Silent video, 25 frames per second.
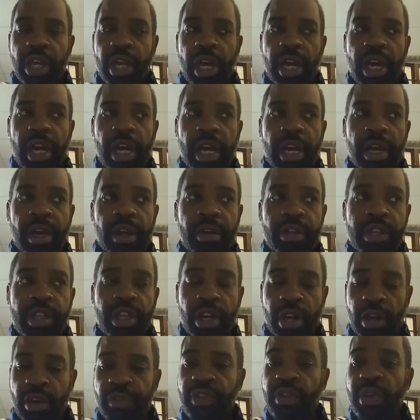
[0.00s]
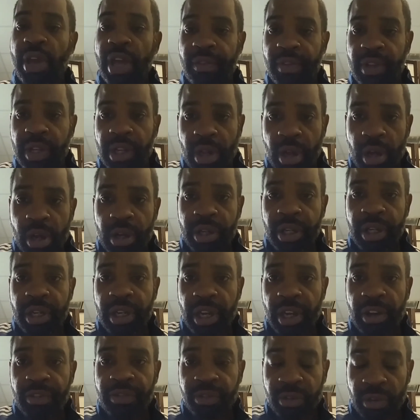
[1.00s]
If you have a long
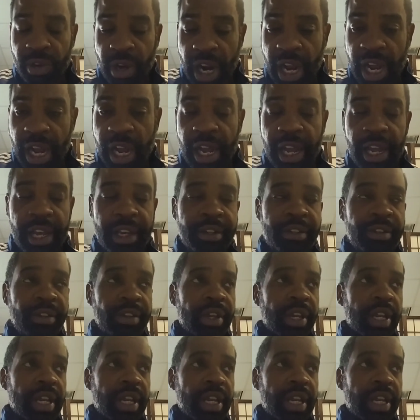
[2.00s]
enough rod,